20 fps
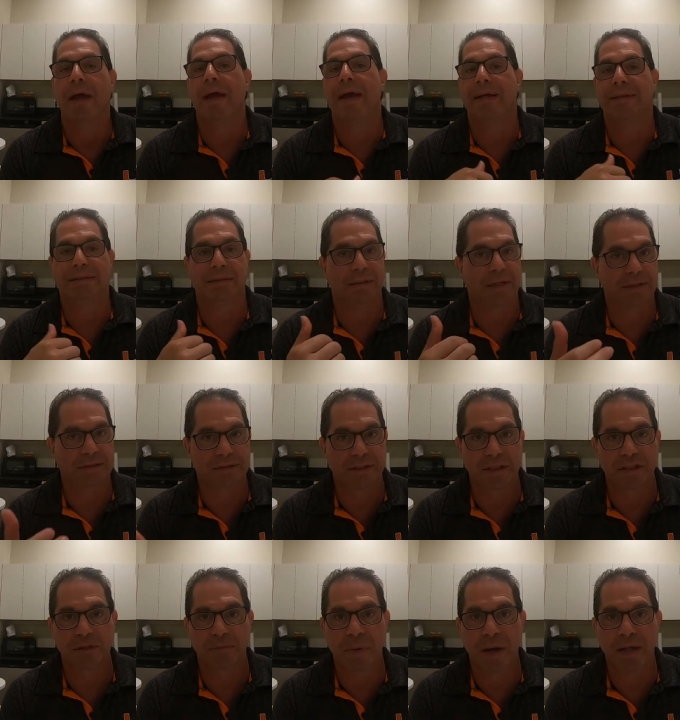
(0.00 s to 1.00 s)
It's less
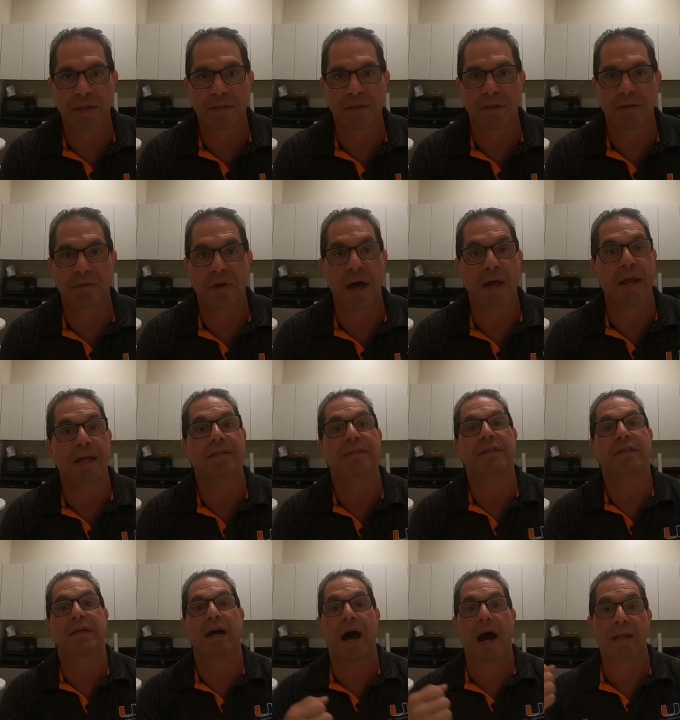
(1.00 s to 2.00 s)
expensive, and it's
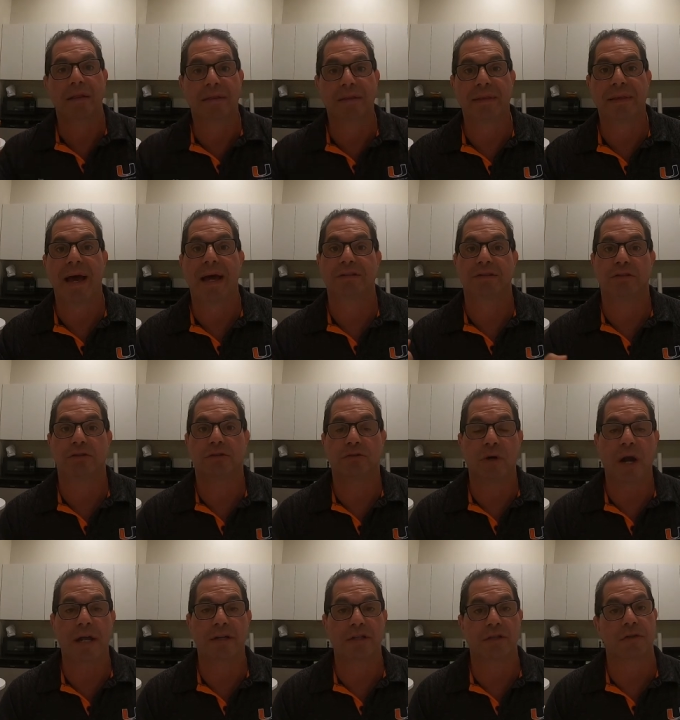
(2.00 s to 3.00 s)
got that
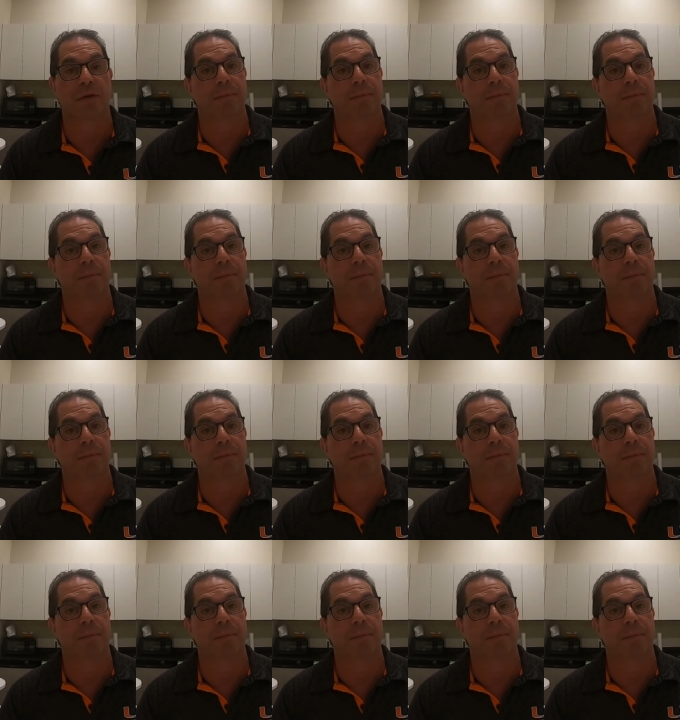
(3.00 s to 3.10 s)
stretch.